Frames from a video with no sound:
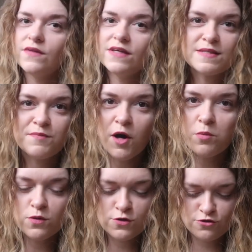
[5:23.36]
This
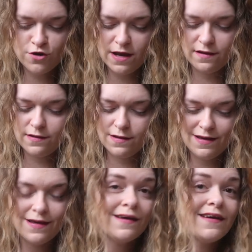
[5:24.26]
purple string,
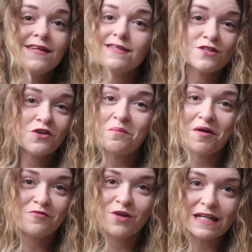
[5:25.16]
it's not
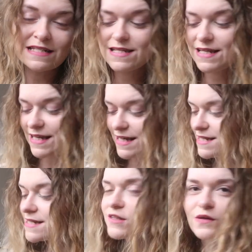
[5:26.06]
my friend.
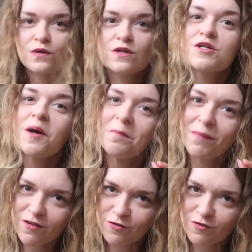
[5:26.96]
It is not my